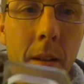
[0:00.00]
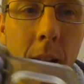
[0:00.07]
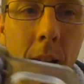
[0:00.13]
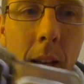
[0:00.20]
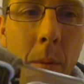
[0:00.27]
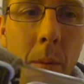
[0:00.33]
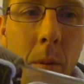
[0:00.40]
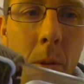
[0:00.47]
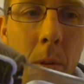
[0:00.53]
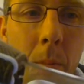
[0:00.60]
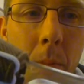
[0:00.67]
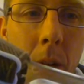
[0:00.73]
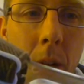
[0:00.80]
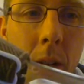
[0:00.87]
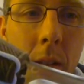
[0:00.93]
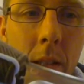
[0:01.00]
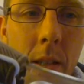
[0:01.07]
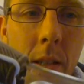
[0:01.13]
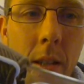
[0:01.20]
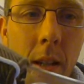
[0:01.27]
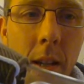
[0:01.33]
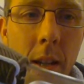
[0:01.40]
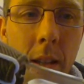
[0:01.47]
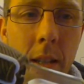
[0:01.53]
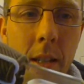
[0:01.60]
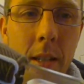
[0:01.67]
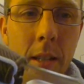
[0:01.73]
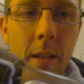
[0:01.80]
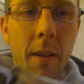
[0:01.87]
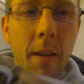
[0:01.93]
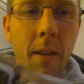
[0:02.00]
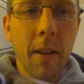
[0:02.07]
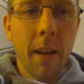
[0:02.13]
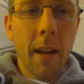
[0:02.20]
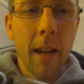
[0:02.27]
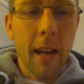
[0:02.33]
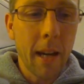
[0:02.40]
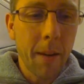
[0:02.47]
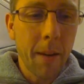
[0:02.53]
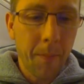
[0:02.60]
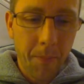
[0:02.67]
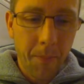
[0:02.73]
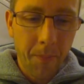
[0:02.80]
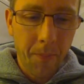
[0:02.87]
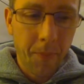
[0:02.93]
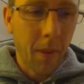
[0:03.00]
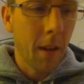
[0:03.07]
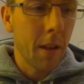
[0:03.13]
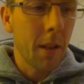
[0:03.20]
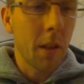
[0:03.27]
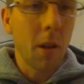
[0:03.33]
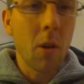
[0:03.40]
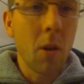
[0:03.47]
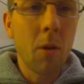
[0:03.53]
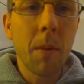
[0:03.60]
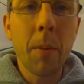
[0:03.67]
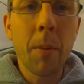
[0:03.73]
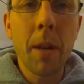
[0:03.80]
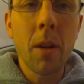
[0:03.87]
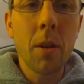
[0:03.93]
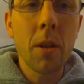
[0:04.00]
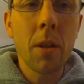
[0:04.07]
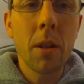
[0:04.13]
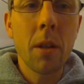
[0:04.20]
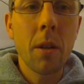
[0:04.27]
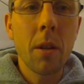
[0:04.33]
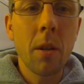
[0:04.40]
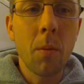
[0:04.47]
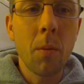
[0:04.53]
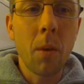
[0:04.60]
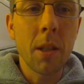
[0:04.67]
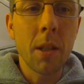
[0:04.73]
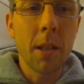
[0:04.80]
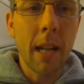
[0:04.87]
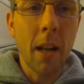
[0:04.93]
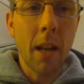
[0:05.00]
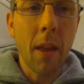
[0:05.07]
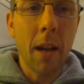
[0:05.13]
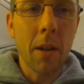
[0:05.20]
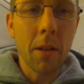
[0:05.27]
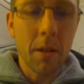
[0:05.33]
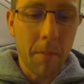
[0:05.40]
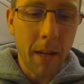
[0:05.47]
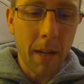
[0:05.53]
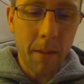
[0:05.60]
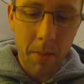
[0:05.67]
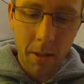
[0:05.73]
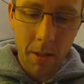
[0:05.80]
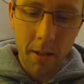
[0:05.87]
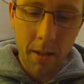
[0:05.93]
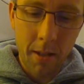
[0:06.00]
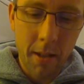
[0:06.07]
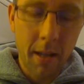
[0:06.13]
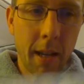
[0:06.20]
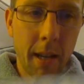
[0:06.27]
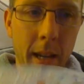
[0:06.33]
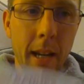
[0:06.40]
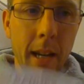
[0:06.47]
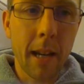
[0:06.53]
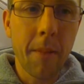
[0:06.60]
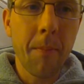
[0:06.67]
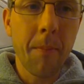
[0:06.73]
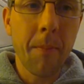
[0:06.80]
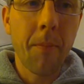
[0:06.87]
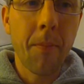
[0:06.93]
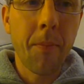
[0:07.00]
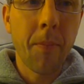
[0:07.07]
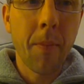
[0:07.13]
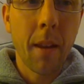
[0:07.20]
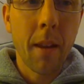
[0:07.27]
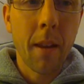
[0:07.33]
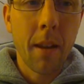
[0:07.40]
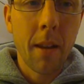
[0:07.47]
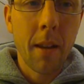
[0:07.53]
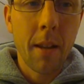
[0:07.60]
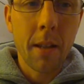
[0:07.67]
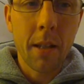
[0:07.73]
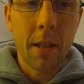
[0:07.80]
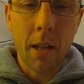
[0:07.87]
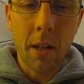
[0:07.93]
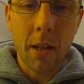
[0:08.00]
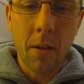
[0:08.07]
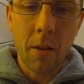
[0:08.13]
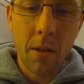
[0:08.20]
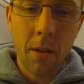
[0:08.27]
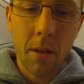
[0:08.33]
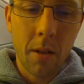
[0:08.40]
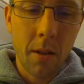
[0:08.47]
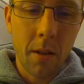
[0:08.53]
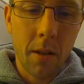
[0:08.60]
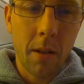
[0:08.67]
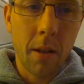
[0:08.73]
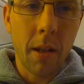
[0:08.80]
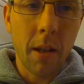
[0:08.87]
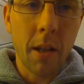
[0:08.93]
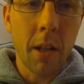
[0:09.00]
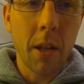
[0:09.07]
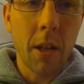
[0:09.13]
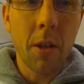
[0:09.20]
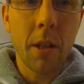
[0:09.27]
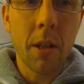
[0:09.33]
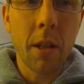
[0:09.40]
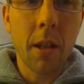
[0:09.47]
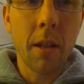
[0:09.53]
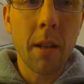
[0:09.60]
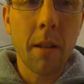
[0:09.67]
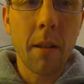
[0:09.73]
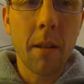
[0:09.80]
ones with marks like this. So normally we use 1 to 10,000 maps. So you can use the